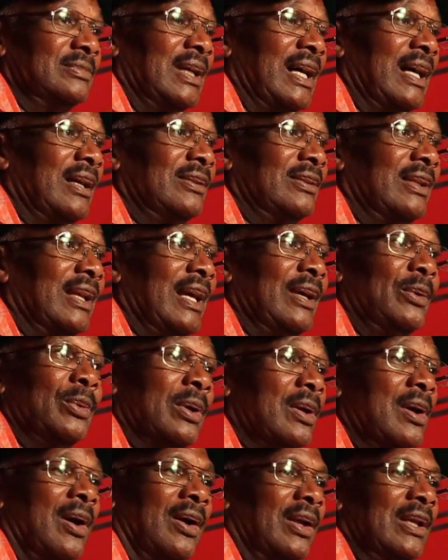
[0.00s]
as I
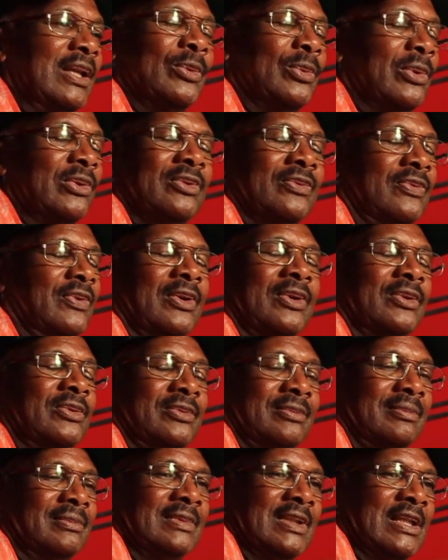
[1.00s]
recall, he was the
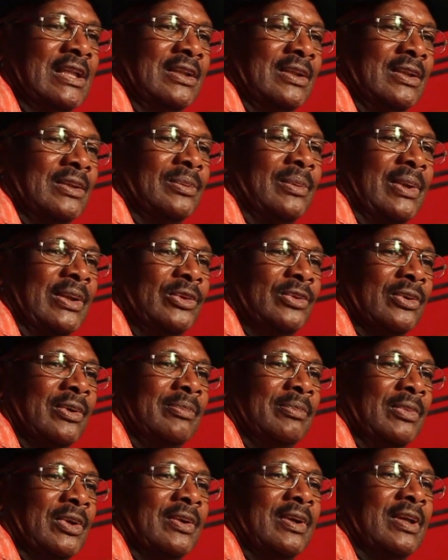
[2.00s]
first one to
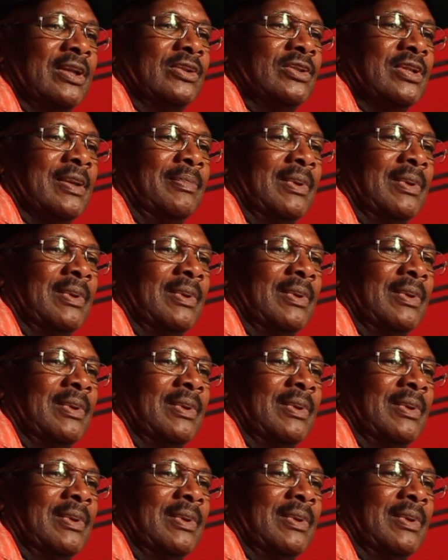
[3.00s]
open a record shop.